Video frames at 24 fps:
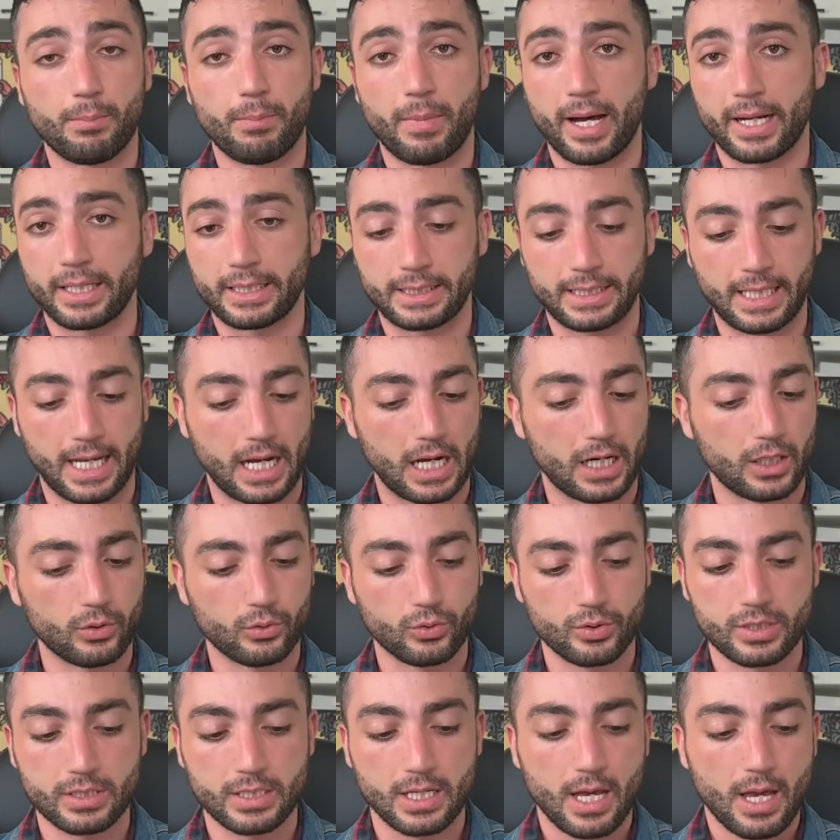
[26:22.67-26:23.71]
Money,
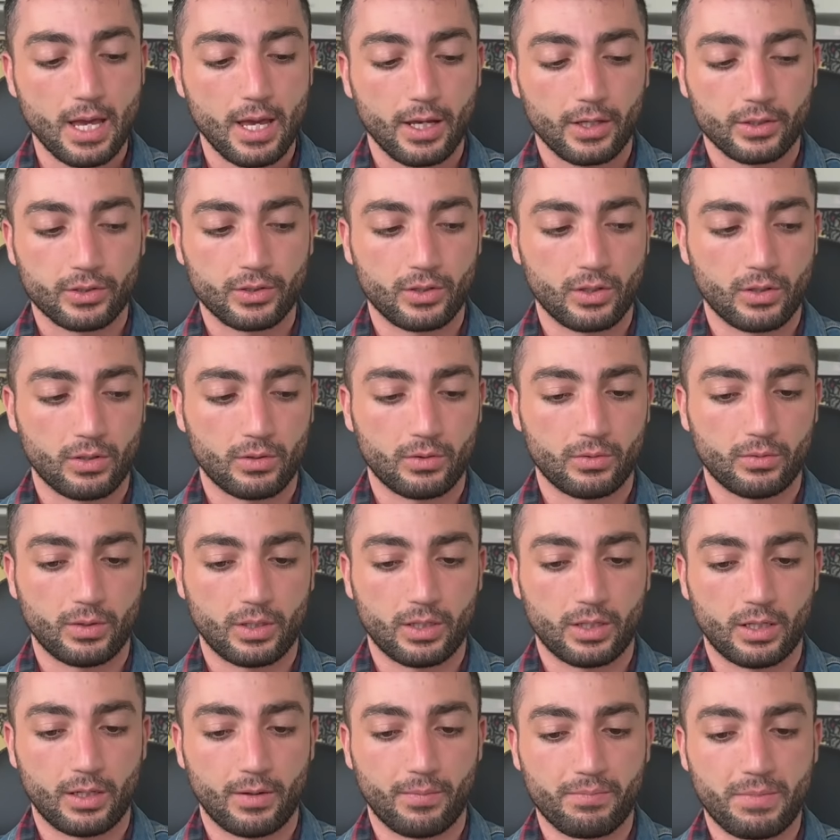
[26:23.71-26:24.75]
house,
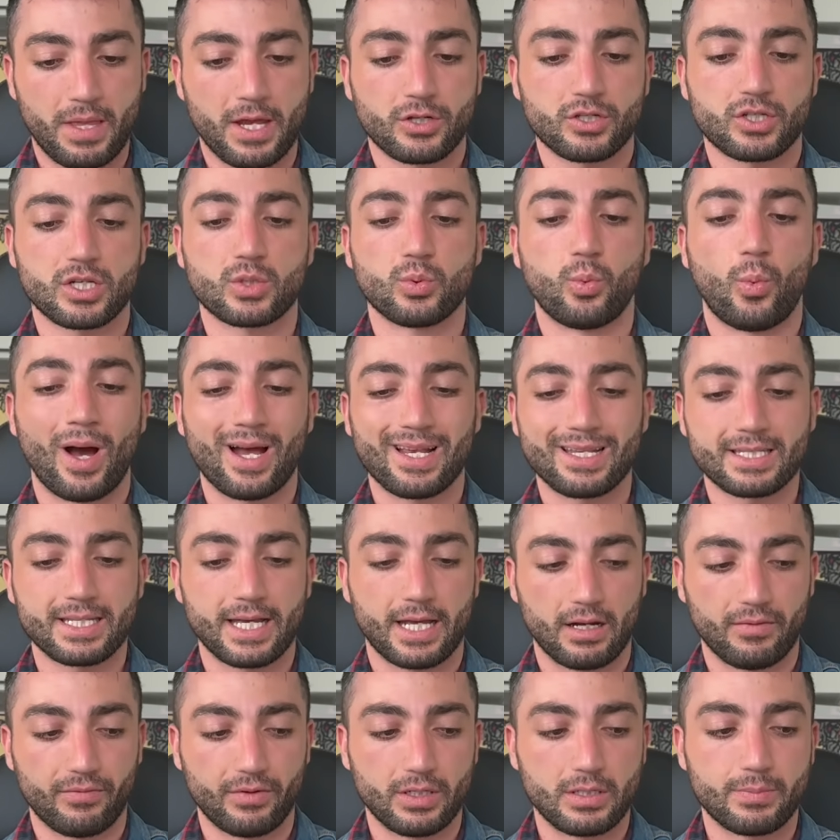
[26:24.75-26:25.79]
that's just one
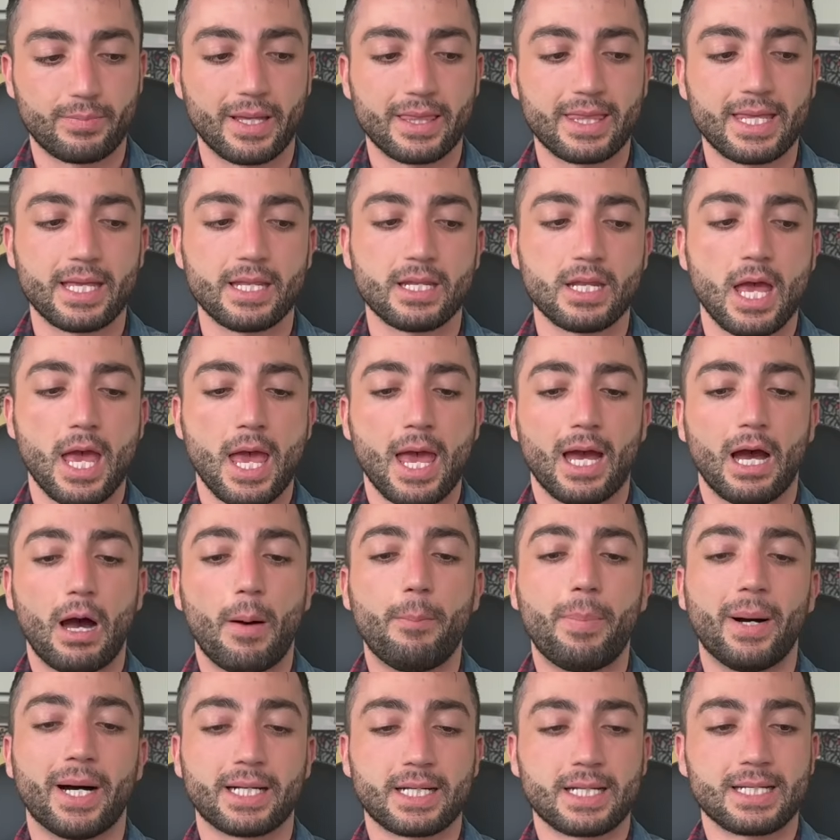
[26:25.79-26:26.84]
side of it. But then
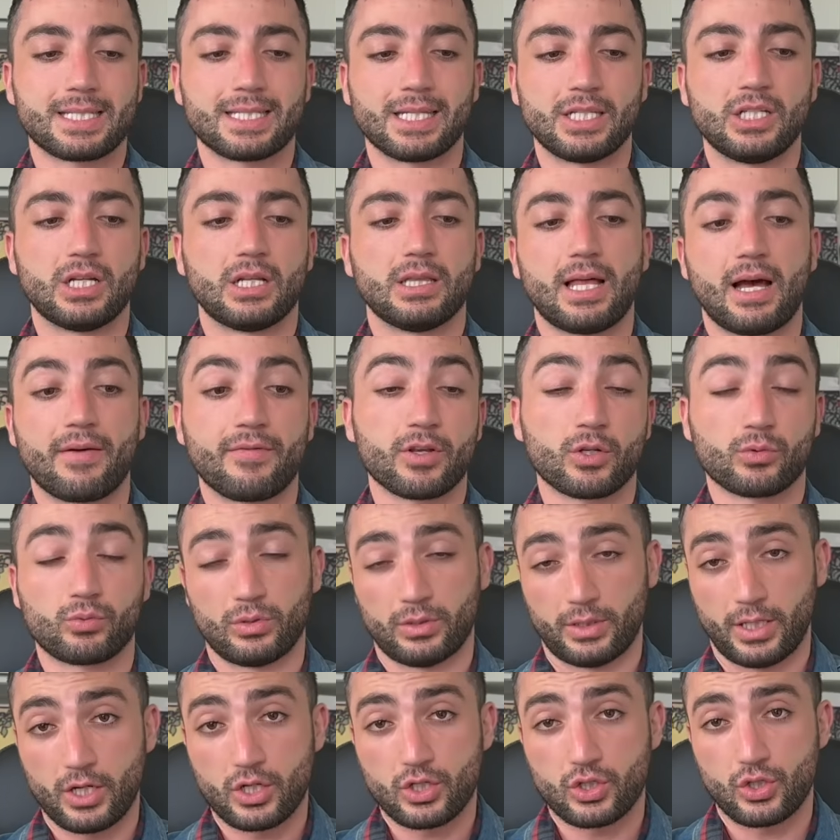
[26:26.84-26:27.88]
abundance in a loving
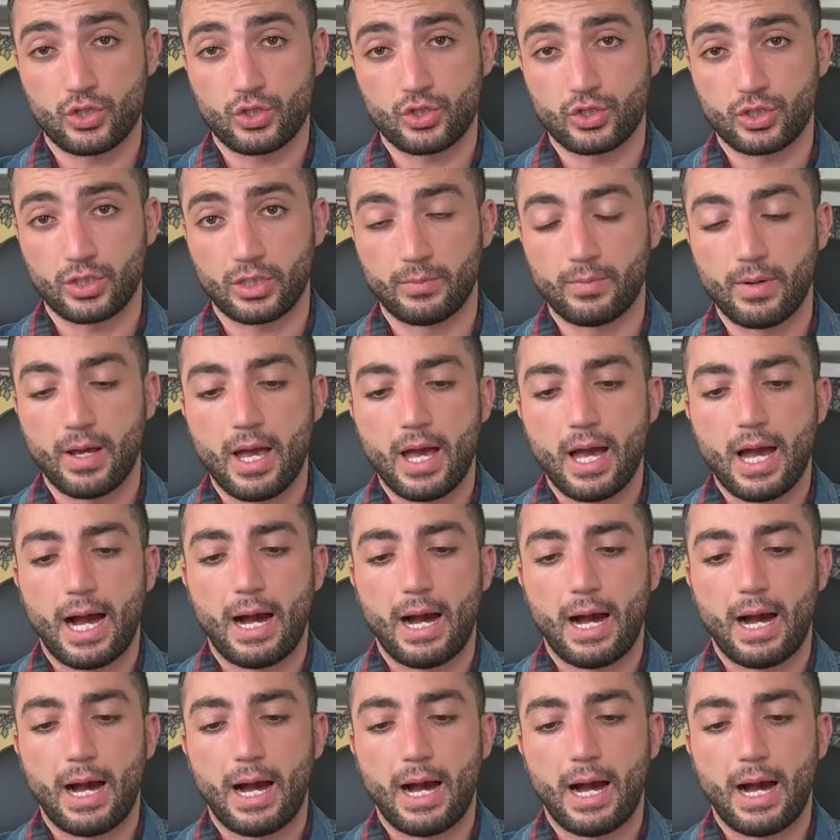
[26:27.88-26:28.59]
relationship.